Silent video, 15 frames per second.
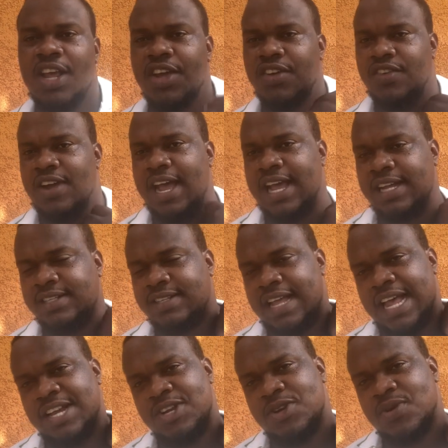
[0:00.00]
right?
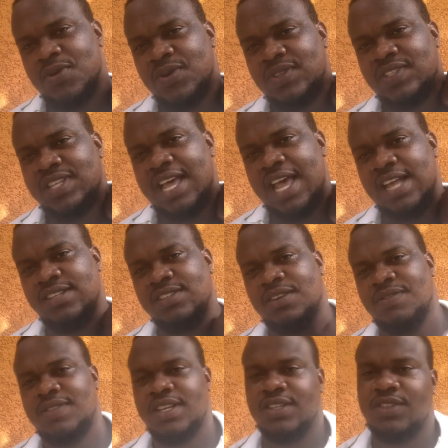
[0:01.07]
And those kinds
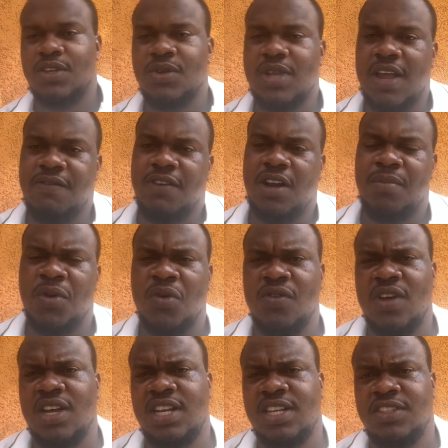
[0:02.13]
of things. So you can follow me
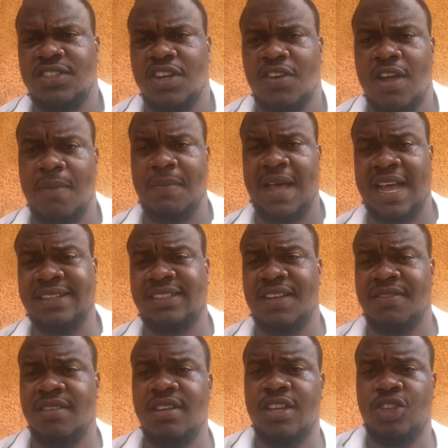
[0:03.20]
over on Instagram at
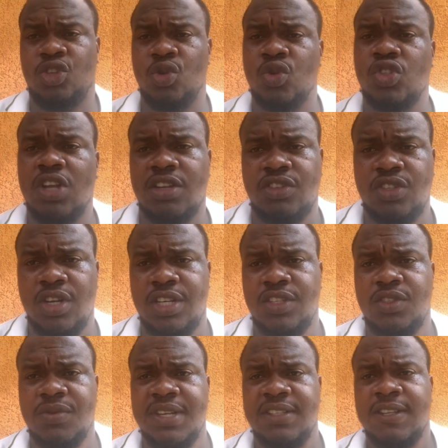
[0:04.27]
The Social
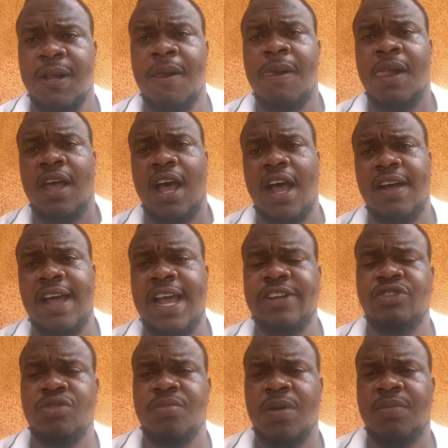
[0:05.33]
Studies Whiz. All
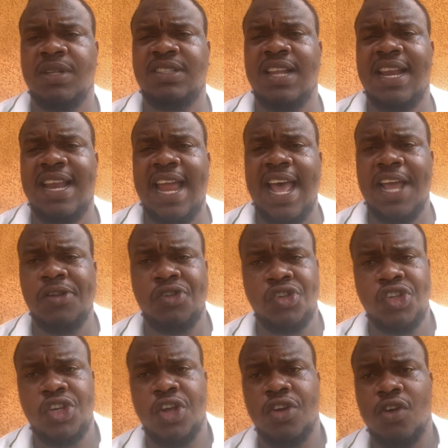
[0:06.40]
right, remember to like,
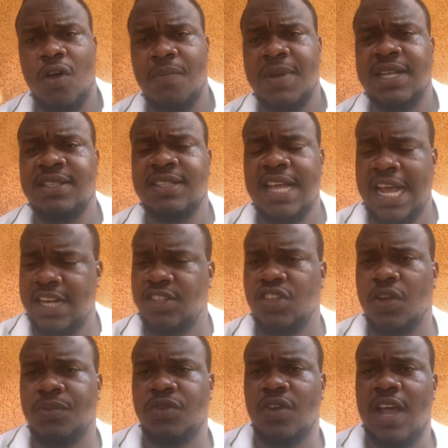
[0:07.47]
share, comment, and
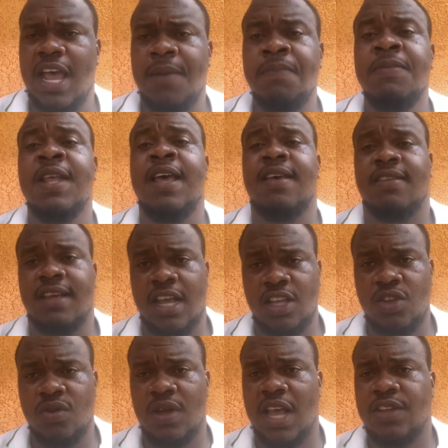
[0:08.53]
subscribe.
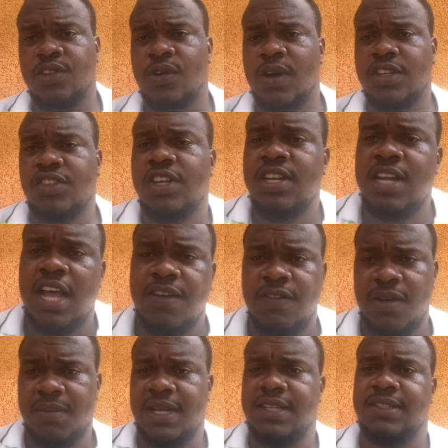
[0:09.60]
Thank you guys for watching. Have
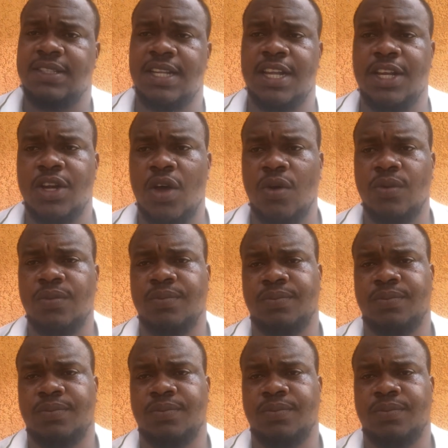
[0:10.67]
a blessed day now.